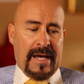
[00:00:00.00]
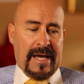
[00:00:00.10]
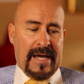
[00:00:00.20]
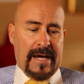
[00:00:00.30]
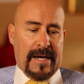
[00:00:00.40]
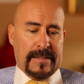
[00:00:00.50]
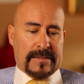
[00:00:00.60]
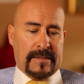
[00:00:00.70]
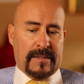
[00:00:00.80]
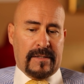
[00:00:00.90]
And
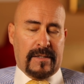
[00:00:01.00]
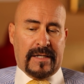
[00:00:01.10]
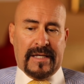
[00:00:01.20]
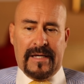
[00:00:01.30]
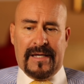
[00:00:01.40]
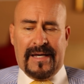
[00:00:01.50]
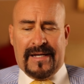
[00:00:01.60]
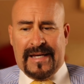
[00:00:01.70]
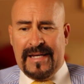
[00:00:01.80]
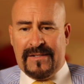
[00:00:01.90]
again,
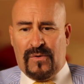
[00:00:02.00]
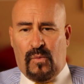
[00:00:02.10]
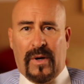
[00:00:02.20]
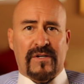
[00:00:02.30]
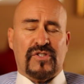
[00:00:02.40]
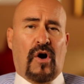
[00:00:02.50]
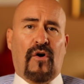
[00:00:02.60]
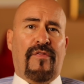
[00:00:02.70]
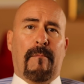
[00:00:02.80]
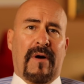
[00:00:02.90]
again, where's
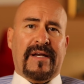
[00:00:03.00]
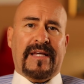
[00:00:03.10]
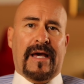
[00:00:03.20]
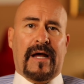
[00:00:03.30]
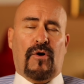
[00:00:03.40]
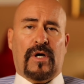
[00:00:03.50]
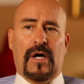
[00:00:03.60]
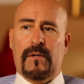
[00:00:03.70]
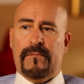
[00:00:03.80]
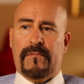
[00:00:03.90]
all the money at? How
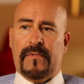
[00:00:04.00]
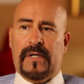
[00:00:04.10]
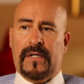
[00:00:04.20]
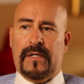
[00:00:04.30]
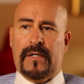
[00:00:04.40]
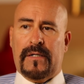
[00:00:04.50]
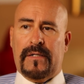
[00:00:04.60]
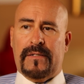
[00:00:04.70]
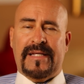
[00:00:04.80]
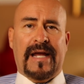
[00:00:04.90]
come uh,
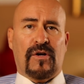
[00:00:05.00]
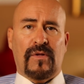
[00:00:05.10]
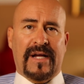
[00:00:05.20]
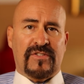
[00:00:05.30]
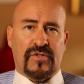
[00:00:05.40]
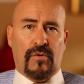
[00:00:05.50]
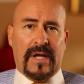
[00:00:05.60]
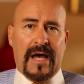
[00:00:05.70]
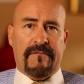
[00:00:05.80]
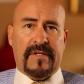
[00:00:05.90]
the airlines don't
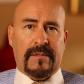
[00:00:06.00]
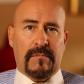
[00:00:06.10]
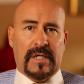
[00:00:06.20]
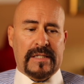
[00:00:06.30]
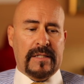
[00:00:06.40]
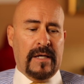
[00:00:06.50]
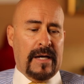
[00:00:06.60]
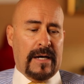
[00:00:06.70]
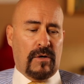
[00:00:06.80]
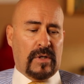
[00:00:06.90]
have any money.
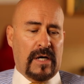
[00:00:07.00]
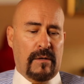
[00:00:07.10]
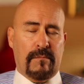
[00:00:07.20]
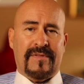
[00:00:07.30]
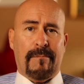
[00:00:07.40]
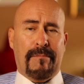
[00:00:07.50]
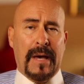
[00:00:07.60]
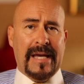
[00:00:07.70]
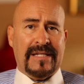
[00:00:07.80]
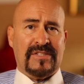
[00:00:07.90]
How come the
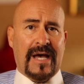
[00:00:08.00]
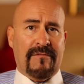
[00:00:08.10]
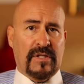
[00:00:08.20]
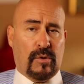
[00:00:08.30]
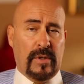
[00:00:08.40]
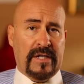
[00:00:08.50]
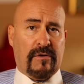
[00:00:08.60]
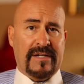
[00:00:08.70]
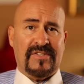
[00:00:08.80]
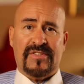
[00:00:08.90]
banks have a liquidity
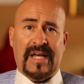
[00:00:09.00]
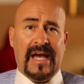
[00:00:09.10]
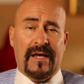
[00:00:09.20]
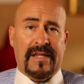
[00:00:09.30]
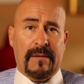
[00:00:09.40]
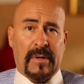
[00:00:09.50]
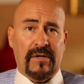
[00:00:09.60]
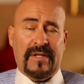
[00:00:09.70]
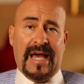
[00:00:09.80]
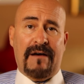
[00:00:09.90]
crisis? They, they
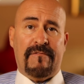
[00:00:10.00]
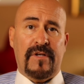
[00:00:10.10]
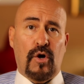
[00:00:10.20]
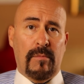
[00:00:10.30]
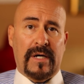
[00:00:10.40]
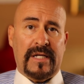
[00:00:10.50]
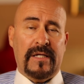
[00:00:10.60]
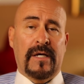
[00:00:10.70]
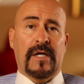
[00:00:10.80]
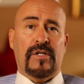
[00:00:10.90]
apparently have no
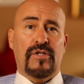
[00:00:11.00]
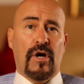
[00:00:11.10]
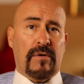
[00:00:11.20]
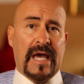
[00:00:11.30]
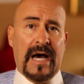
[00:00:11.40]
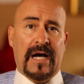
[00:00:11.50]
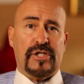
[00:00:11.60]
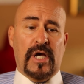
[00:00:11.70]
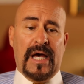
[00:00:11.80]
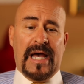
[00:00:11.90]
money, no
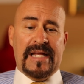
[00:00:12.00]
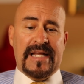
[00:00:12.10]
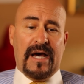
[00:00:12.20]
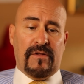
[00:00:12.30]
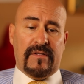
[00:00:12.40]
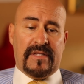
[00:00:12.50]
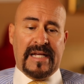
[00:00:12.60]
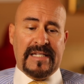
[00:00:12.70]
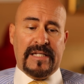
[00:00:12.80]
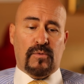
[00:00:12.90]
cash, and now
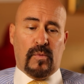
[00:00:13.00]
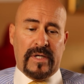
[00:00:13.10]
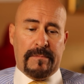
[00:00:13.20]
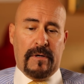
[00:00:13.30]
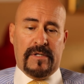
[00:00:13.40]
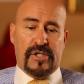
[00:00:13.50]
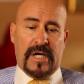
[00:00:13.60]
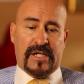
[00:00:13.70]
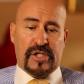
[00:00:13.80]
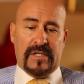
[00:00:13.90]
they need repo
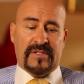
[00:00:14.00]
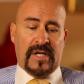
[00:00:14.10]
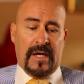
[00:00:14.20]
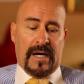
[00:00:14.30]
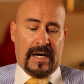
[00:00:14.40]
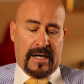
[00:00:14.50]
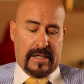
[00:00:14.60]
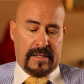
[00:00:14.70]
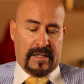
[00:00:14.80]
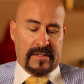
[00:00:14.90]
injections
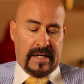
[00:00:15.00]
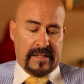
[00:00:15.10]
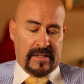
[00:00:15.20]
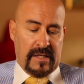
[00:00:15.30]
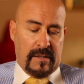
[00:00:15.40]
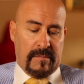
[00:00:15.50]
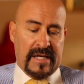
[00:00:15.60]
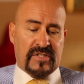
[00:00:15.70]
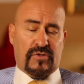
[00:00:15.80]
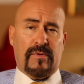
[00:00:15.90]
on a nightly
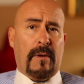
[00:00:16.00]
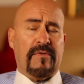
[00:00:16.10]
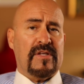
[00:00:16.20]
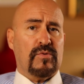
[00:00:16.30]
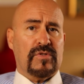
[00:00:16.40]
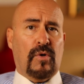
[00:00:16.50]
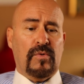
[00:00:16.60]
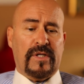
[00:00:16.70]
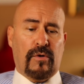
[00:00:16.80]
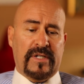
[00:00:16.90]
basis. Remember, this was
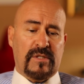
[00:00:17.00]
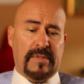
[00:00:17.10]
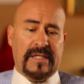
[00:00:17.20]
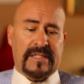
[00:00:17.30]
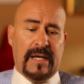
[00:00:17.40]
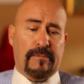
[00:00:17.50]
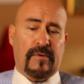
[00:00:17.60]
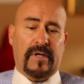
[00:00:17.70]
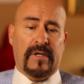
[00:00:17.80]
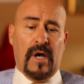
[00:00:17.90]
only going to be
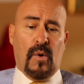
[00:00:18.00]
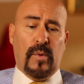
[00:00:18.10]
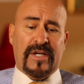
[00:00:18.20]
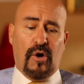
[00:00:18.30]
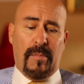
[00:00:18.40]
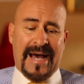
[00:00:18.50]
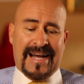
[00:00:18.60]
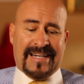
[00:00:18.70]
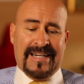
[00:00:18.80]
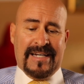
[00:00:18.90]
temporary. We go
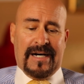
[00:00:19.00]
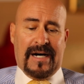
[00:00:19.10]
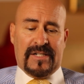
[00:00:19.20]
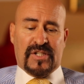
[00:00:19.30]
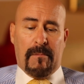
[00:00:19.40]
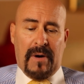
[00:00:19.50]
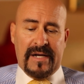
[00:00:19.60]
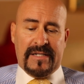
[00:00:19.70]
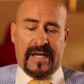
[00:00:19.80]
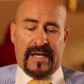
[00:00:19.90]
back uh, to
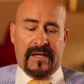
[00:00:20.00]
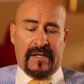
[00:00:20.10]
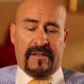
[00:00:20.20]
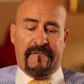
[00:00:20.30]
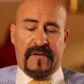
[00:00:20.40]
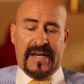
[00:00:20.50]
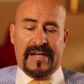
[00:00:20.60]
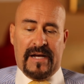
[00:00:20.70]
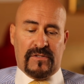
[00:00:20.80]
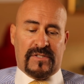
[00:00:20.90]
Monday, the Fed
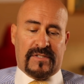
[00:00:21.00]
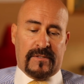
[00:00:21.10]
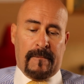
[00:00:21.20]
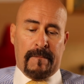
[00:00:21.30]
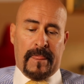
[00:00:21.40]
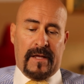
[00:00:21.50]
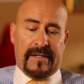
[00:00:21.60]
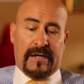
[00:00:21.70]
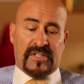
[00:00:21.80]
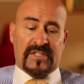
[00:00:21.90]
announced
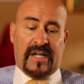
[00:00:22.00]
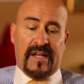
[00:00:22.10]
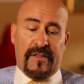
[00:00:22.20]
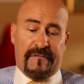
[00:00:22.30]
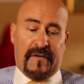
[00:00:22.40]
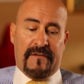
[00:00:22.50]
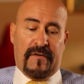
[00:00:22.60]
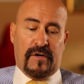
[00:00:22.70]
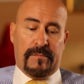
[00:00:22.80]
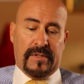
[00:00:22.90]
announces another
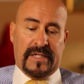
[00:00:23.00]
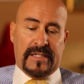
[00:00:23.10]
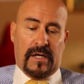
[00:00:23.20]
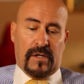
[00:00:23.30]
$500 billion